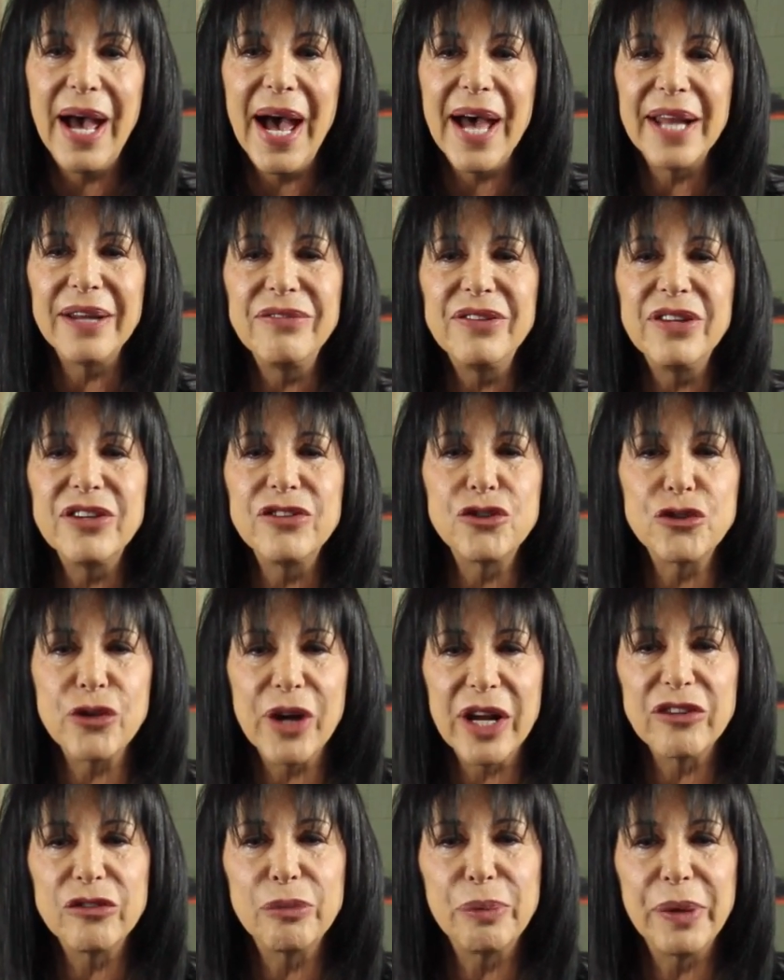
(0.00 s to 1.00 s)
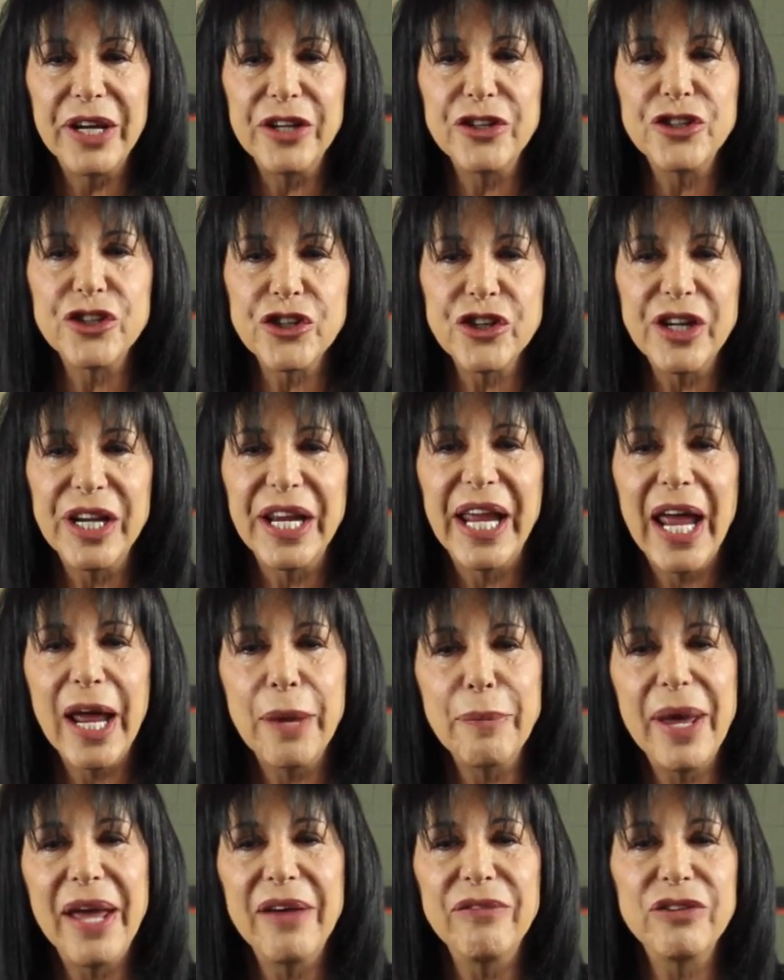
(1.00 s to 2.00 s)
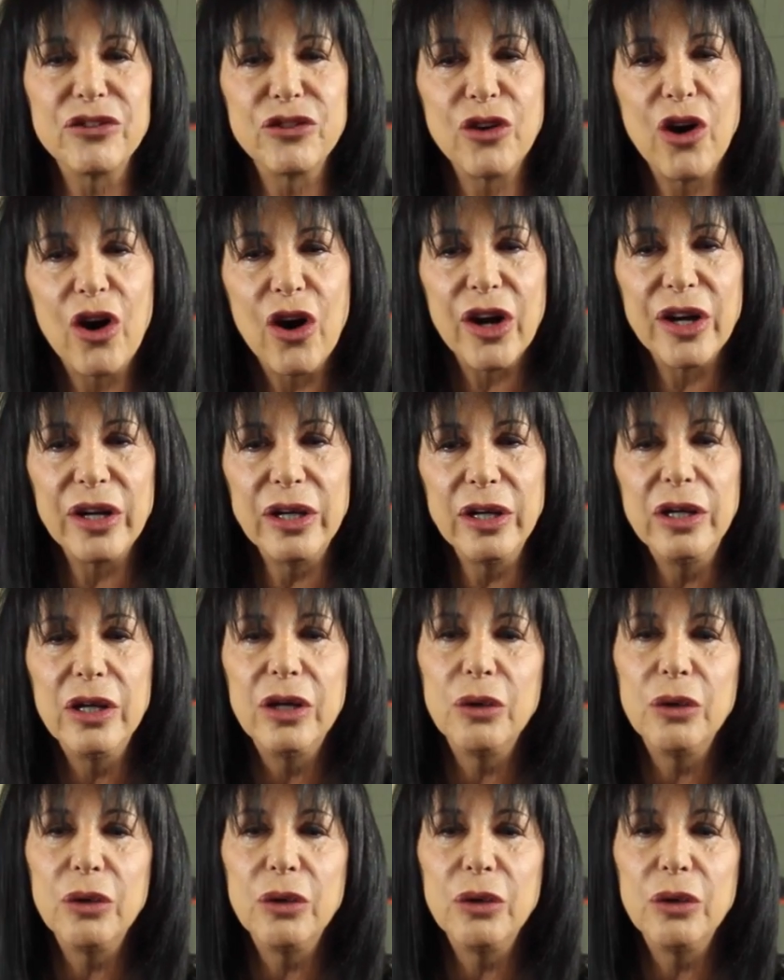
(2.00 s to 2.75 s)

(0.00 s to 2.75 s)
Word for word: Out of this transplant journey came Ava's Heart,